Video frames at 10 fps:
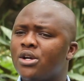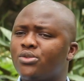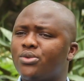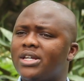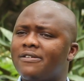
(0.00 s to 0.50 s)

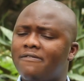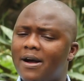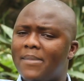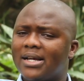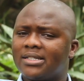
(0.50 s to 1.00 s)
to the
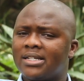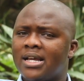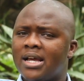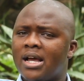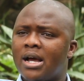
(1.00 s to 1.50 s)
farmers,
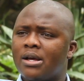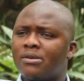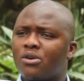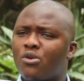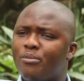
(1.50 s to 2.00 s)

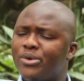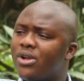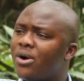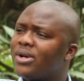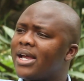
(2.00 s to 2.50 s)

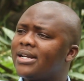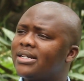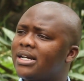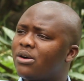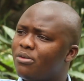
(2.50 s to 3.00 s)
communal
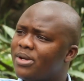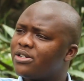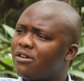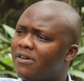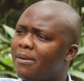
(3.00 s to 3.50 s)
and
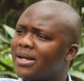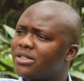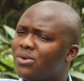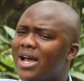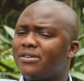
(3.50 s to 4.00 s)
commercial
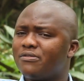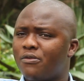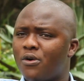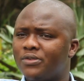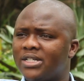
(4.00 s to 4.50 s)
farmers who are
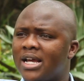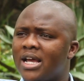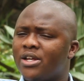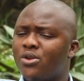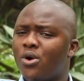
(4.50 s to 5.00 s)
involved,
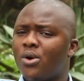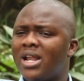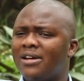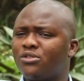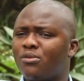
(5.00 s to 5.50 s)

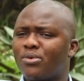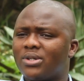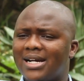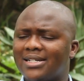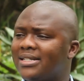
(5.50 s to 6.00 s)
livestock
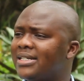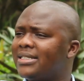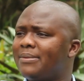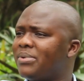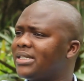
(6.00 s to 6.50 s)
production,
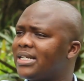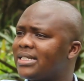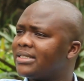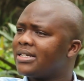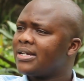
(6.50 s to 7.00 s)
it's a business.